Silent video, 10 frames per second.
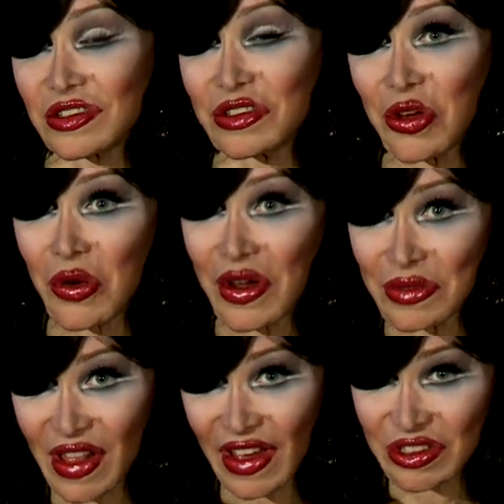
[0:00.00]
So I
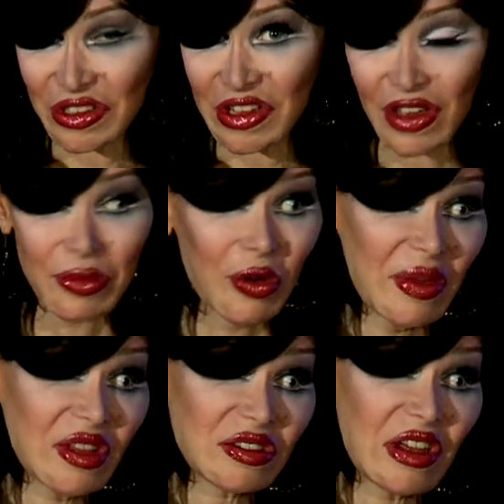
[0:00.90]
would like to take a
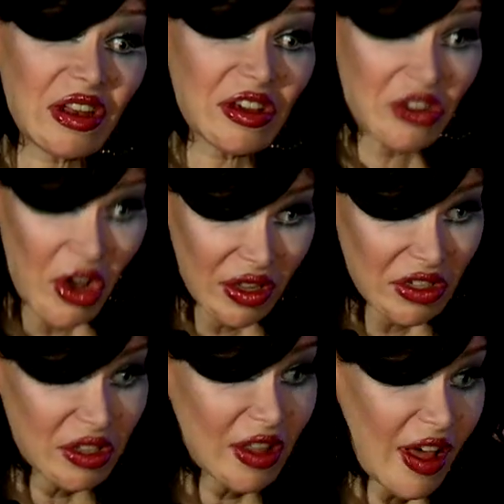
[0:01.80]
moment and
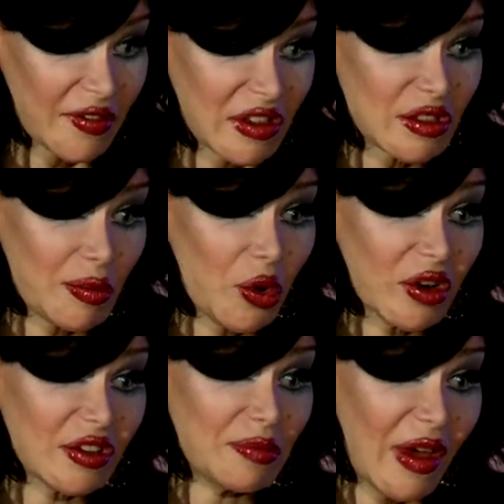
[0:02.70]
acknowledge the love and
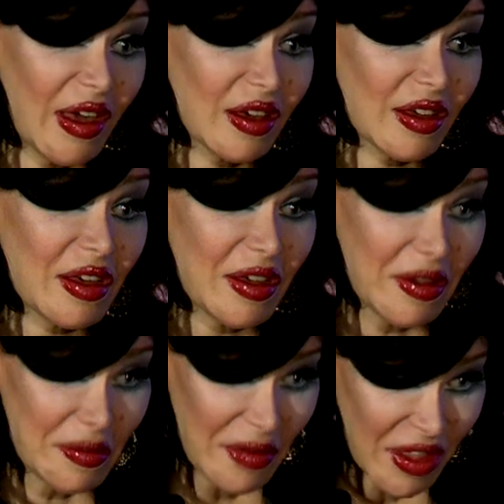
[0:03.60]
support of my
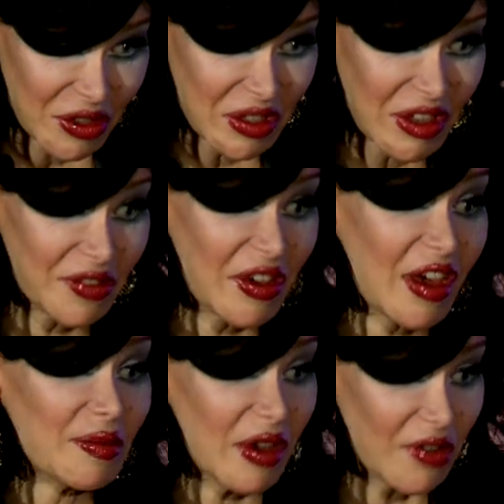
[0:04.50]
mother Sylvia
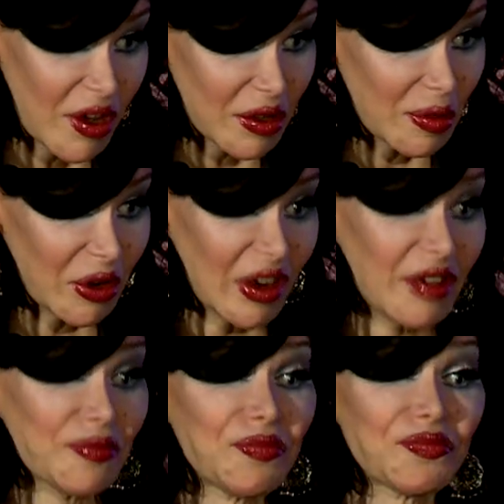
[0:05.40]
and my father Bernie.